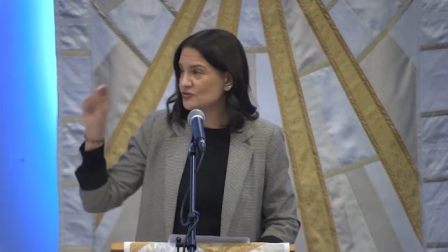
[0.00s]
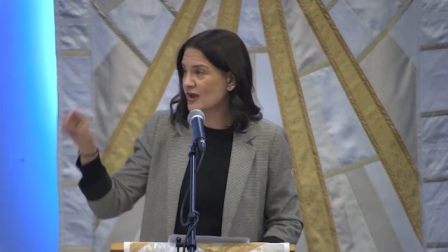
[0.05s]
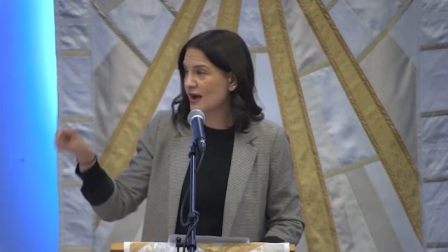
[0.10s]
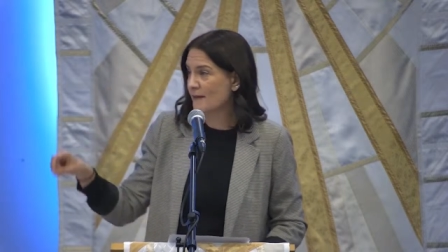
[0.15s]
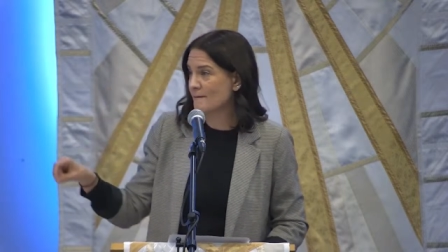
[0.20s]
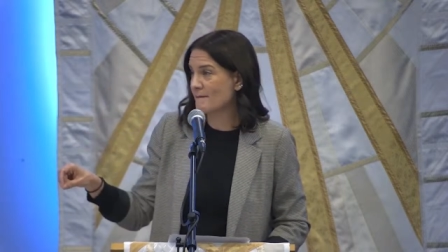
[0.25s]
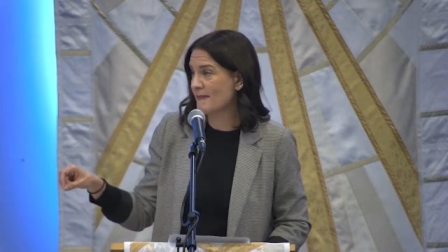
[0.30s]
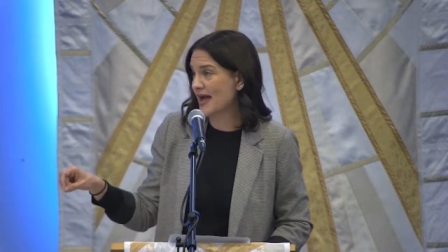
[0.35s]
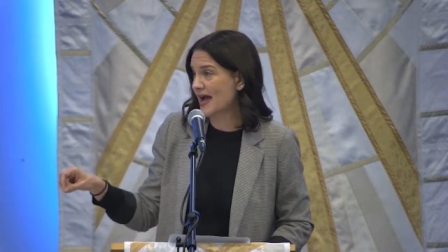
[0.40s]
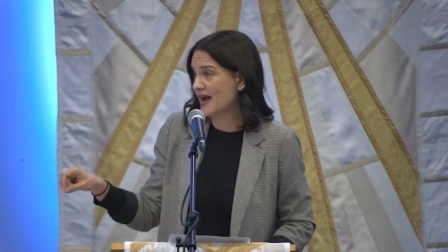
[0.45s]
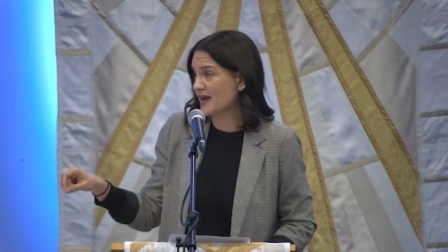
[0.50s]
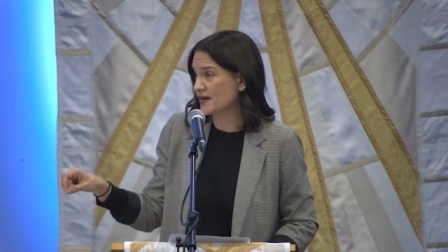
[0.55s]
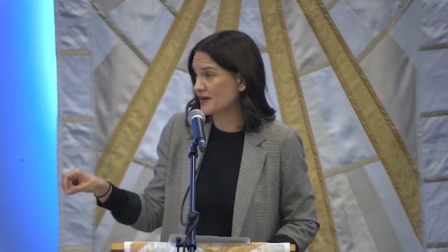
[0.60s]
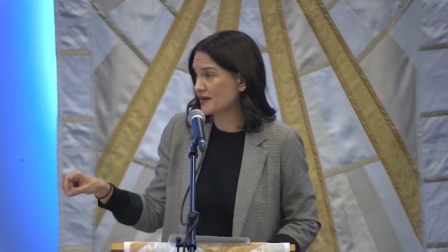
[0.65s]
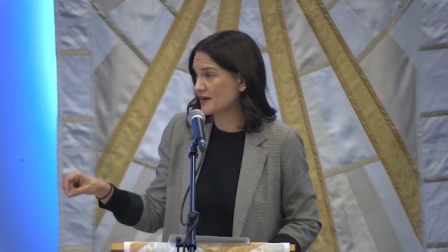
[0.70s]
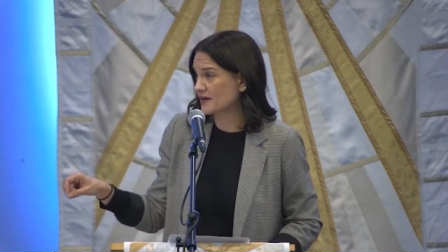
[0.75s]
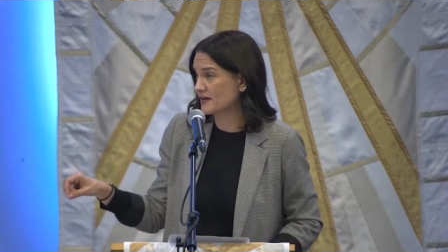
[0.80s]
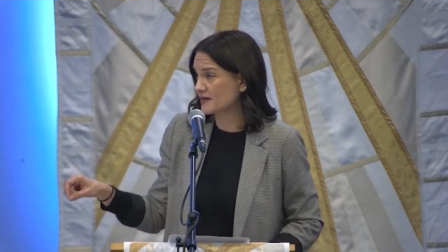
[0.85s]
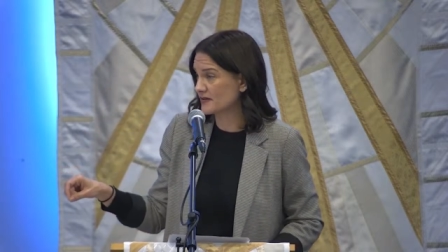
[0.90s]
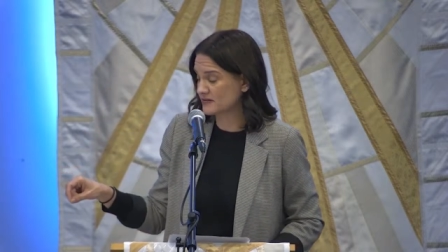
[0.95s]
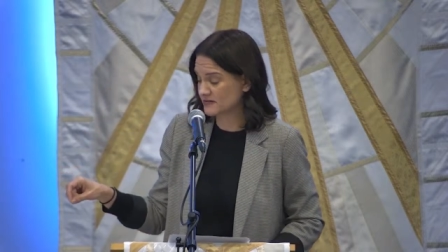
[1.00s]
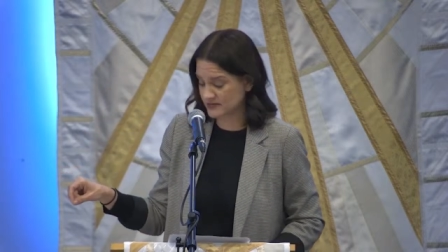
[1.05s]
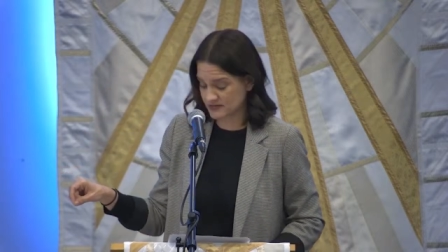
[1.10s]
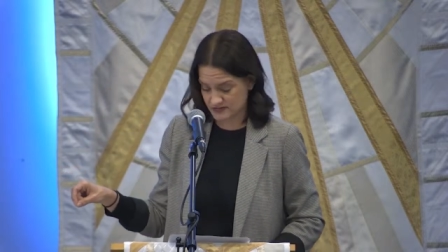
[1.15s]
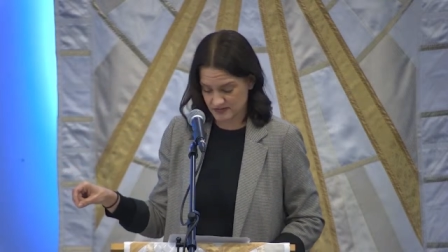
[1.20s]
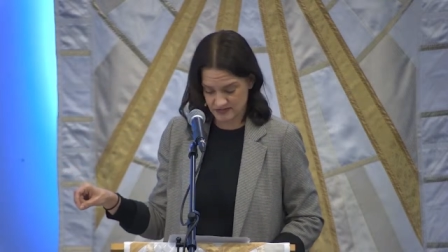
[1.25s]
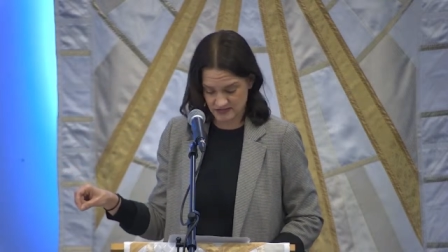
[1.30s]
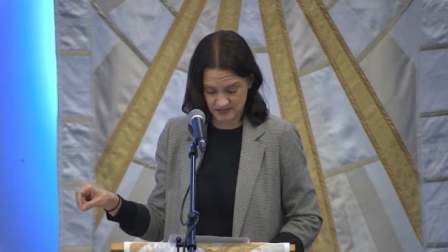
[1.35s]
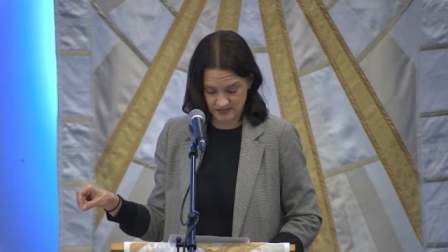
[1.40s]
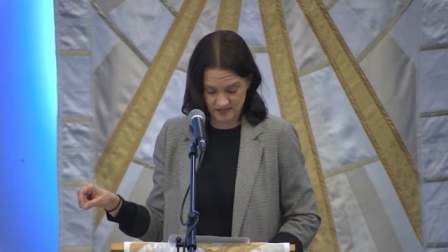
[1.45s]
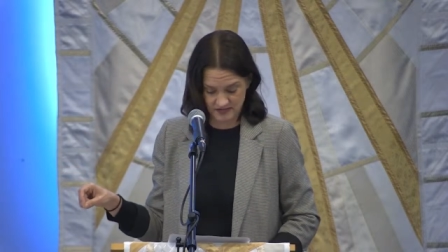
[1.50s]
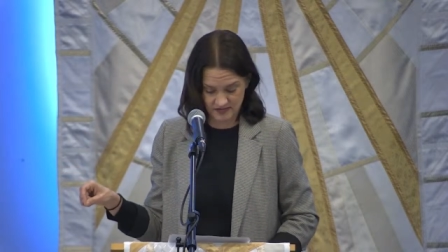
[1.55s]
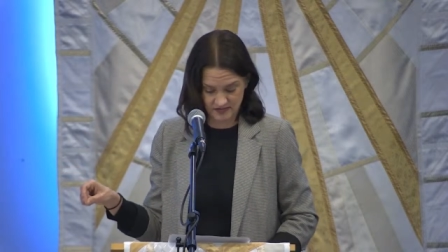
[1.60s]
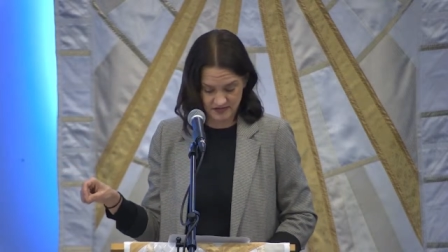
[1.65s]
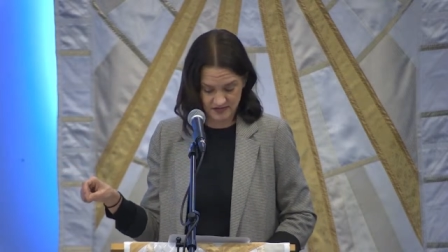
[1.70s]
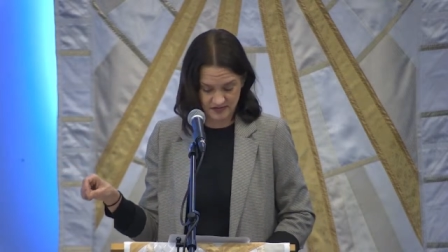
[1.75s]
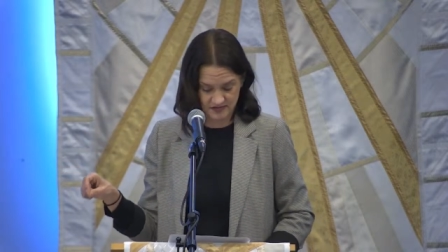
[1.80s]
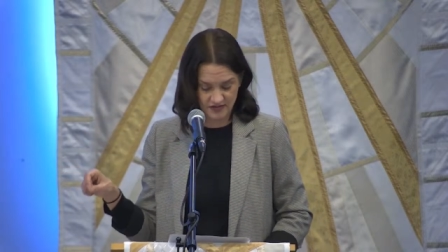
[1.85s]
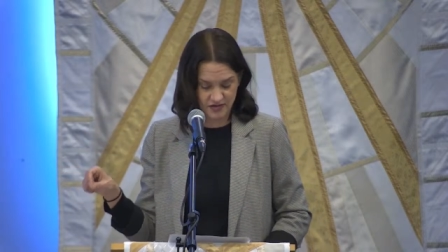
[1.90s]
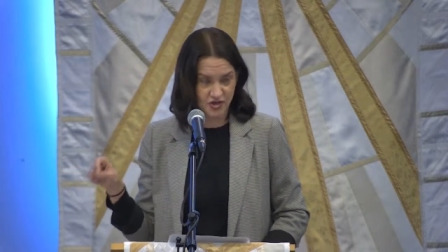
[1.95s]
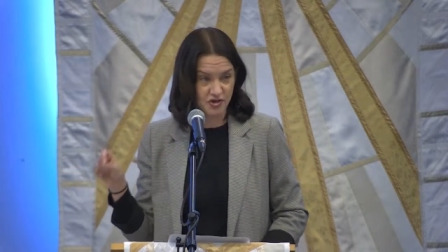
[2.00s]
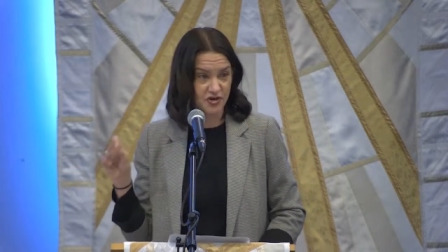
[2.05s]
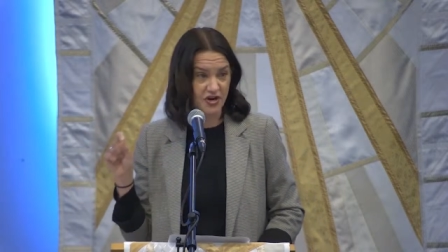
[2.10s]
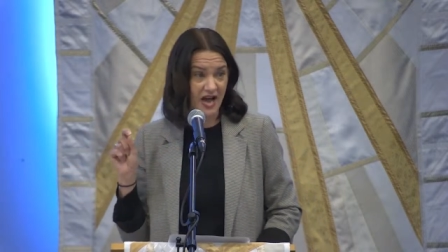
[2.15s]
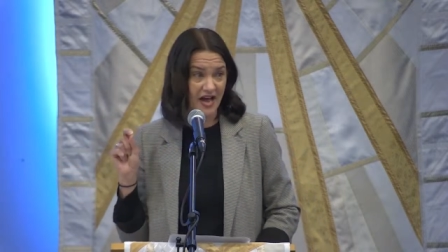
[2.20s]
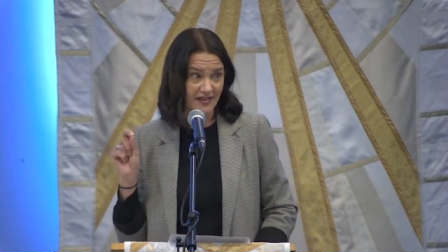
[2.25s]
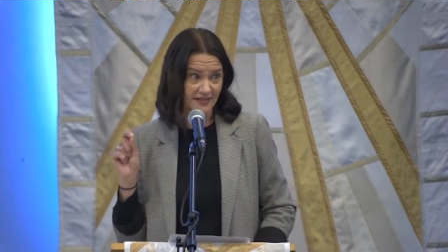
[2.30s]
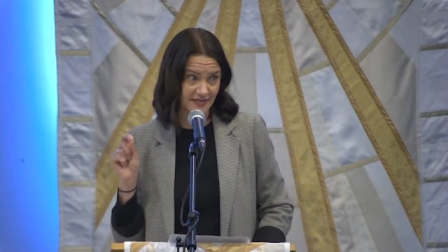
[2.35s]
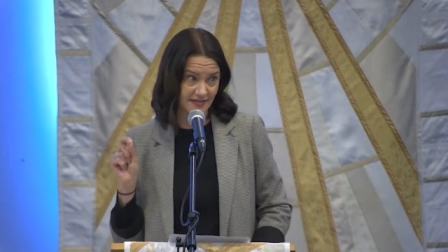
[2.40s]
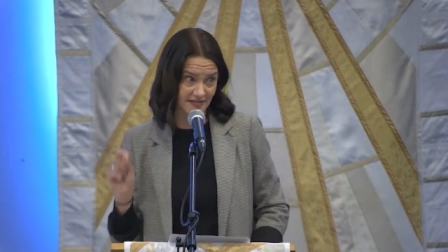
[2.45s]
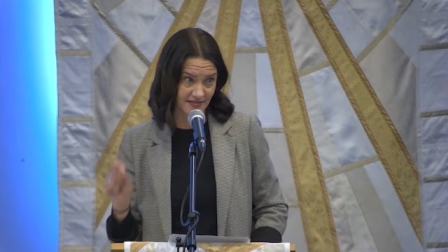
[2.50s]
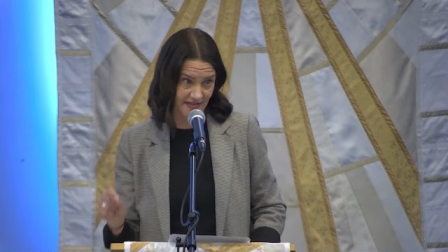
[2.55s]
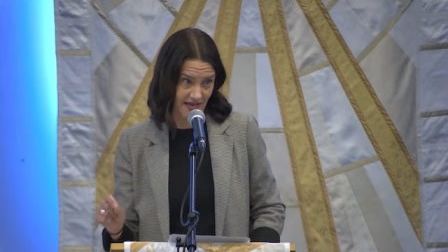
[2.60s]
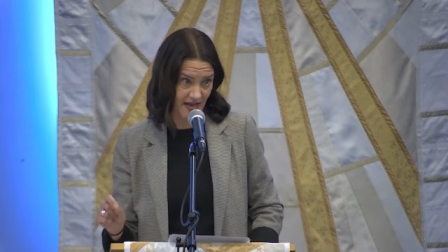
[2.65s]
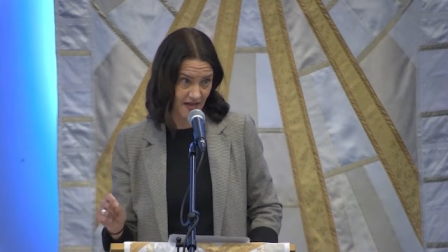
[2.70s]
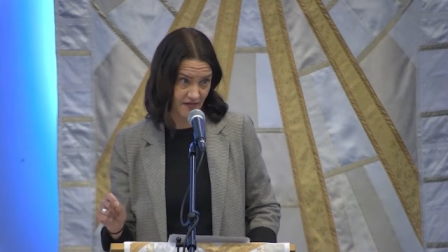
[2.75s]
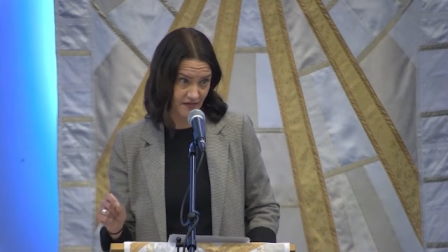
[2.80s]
not matter. You're not safe.